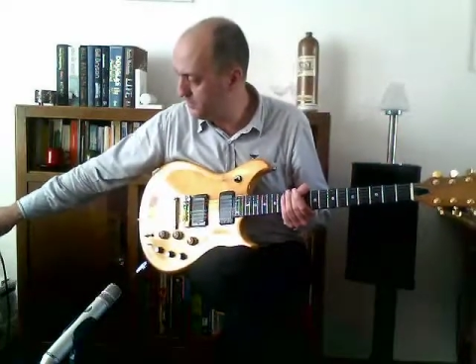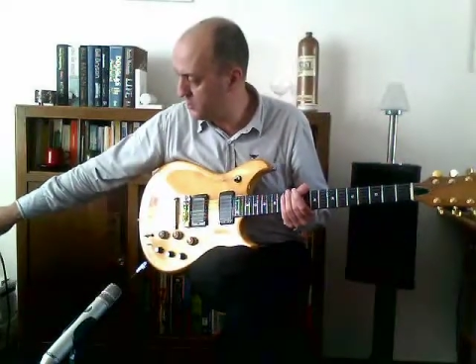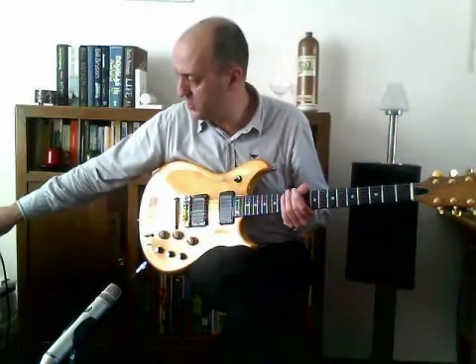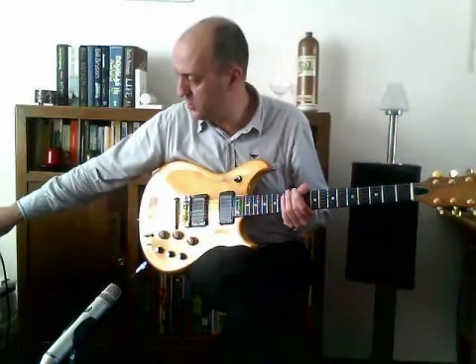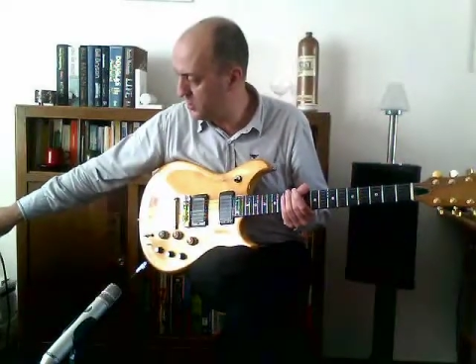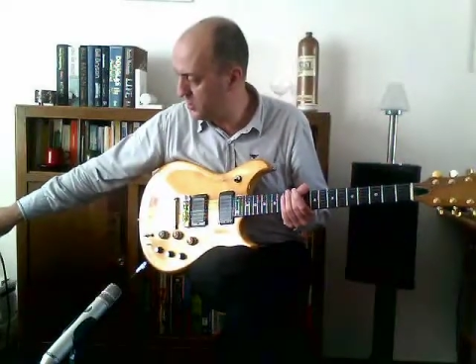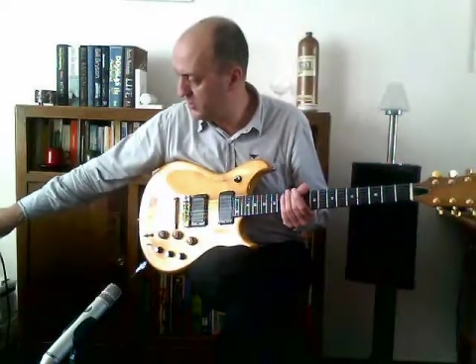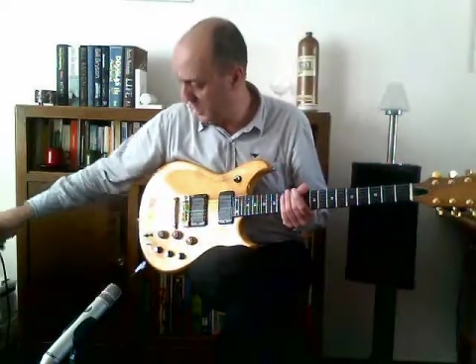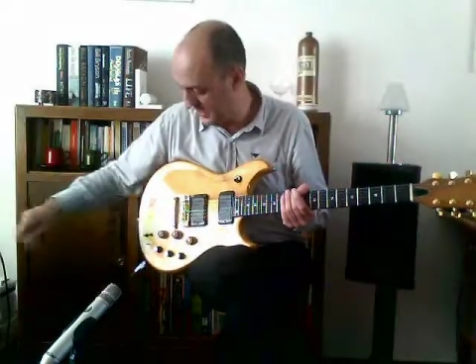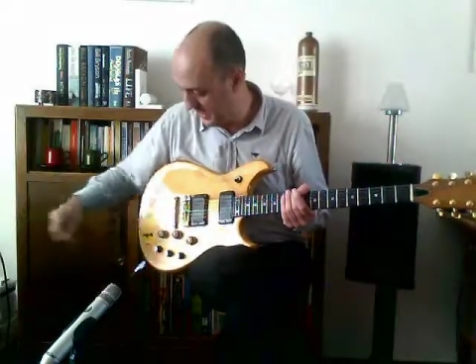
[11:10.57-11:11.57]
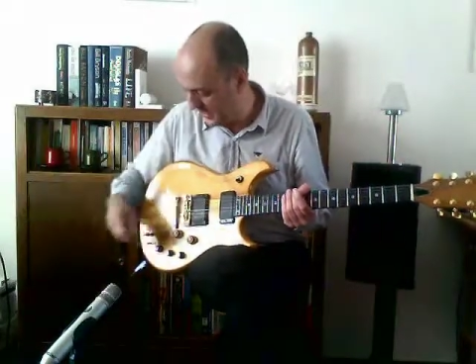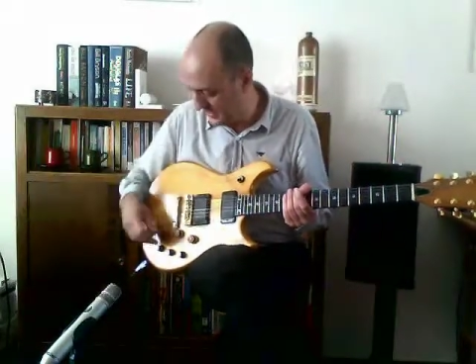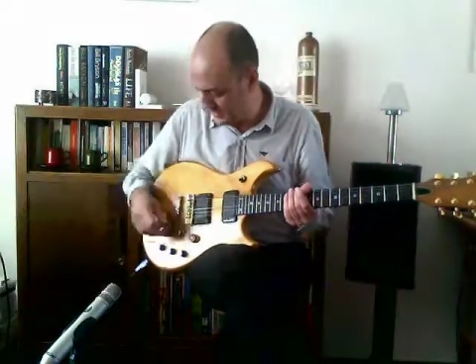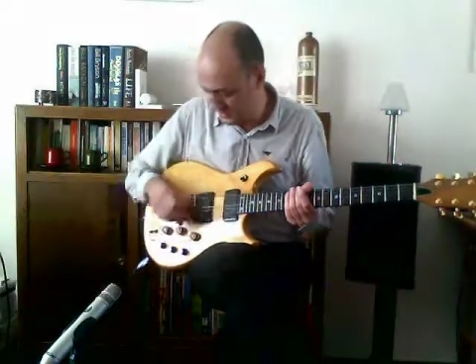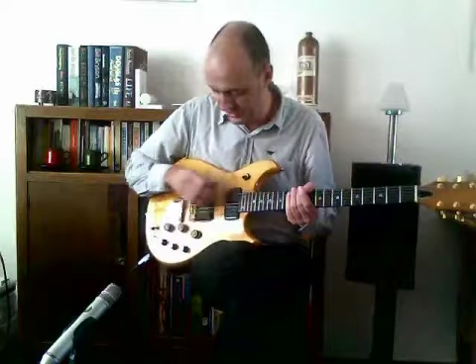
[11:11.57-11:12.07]
solo, I
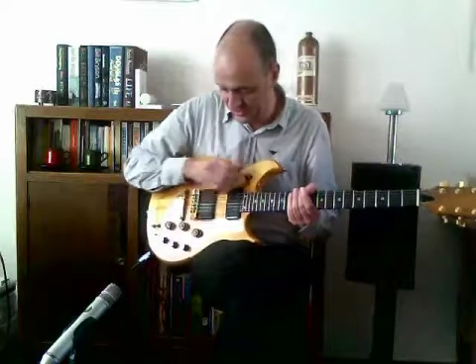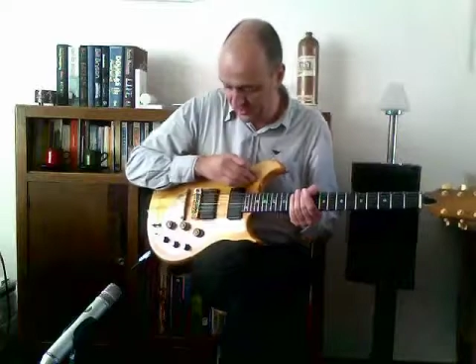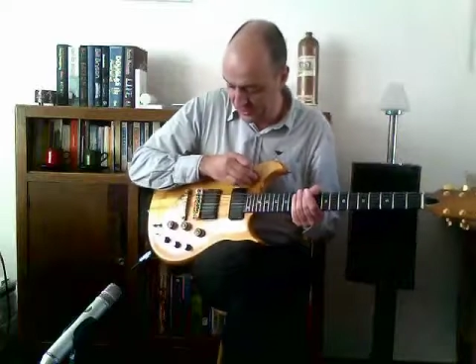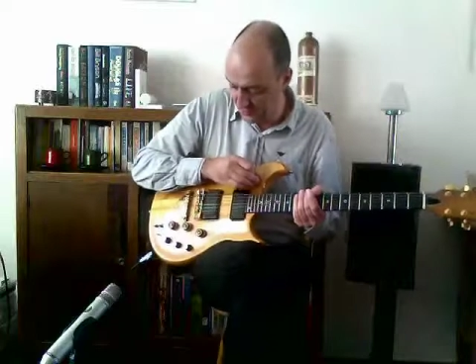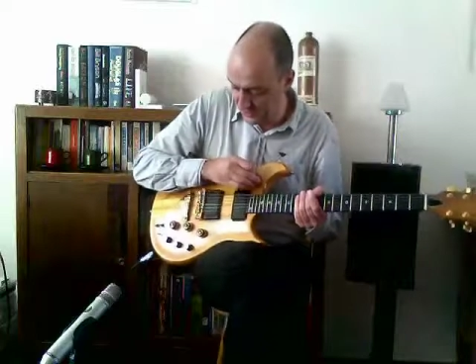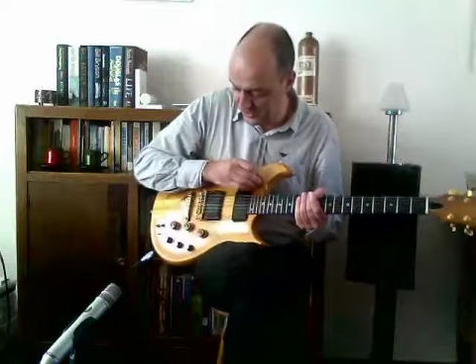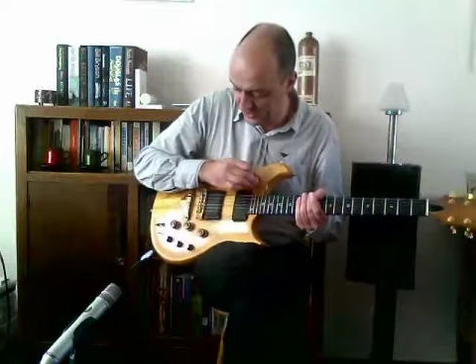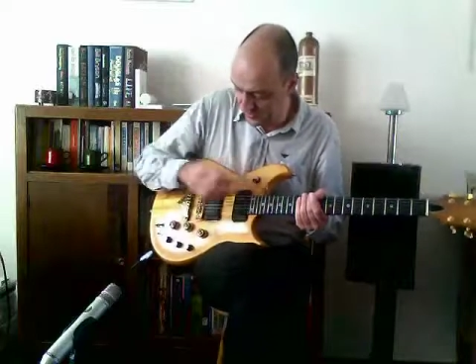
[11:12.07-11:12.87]
like this guitar, especially